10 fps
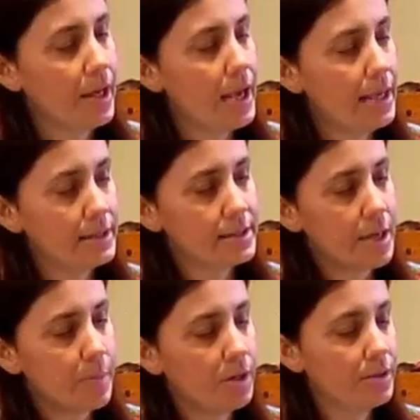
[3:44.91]
and the
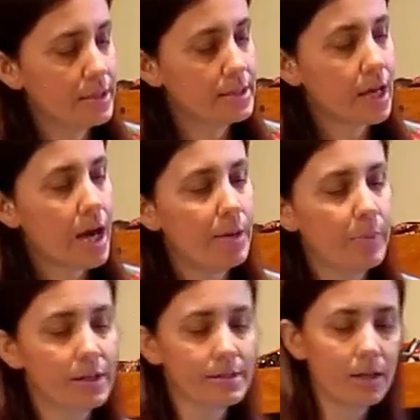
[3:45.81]
same on this side,
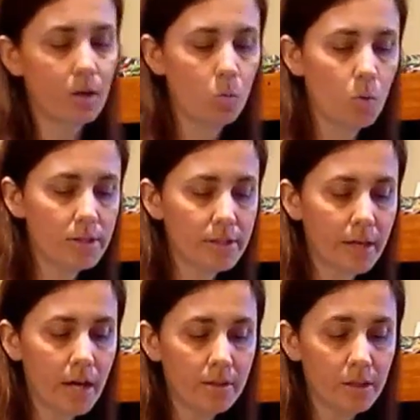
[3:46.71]
because I don't want to
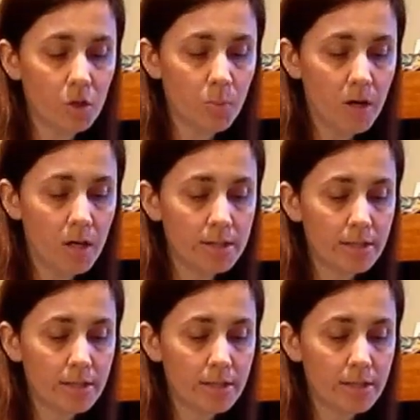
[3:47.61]
cut the coupons.